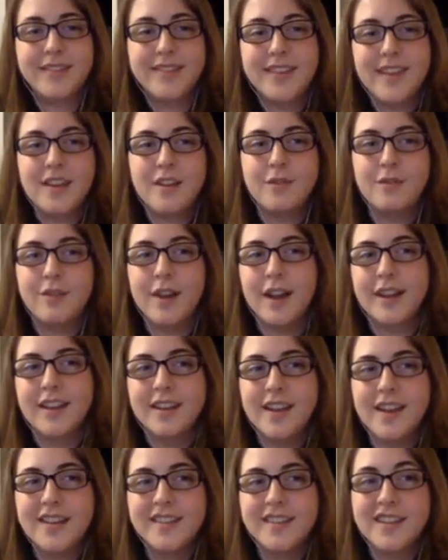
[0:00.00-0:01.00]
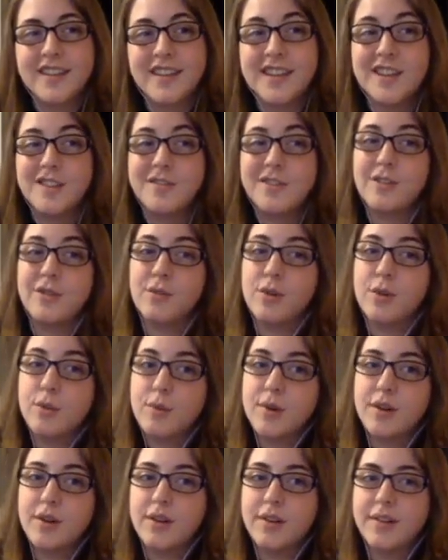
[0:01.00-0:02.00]
instead of recognizing individual
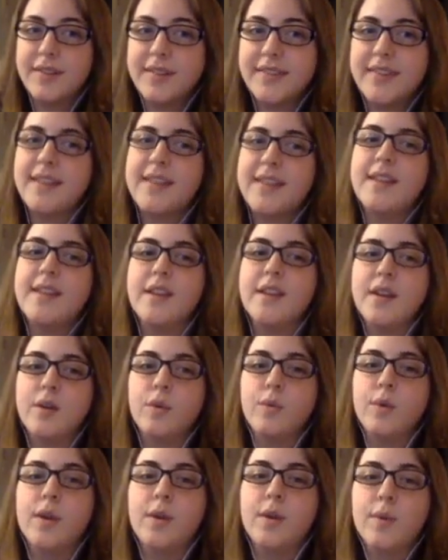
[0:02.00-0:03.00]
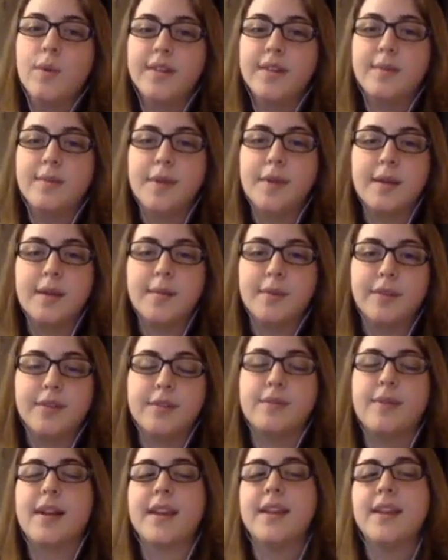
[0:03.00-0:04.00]
words, we want to be able
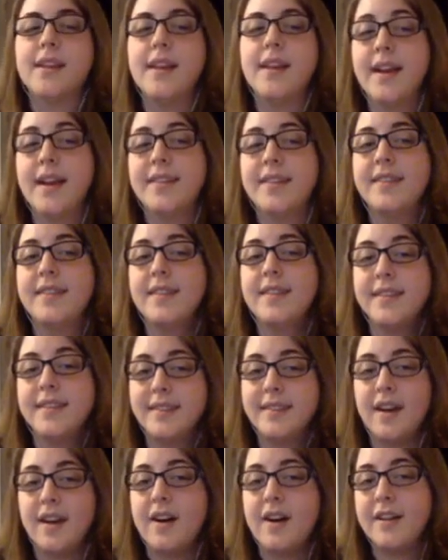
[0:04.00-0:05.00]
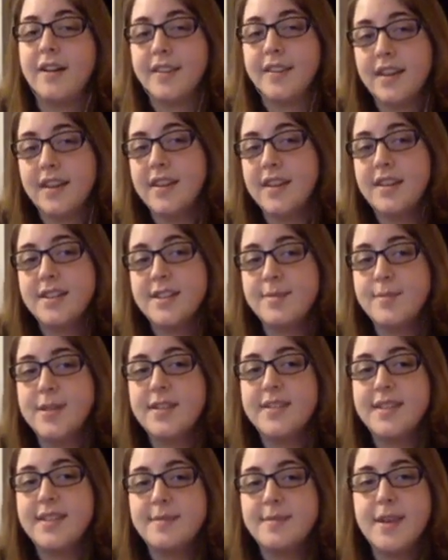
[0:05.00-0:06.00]
to recognize the song that each
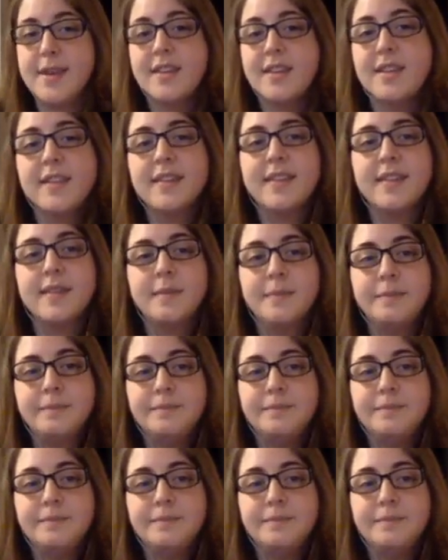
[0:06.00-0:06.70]
species makes.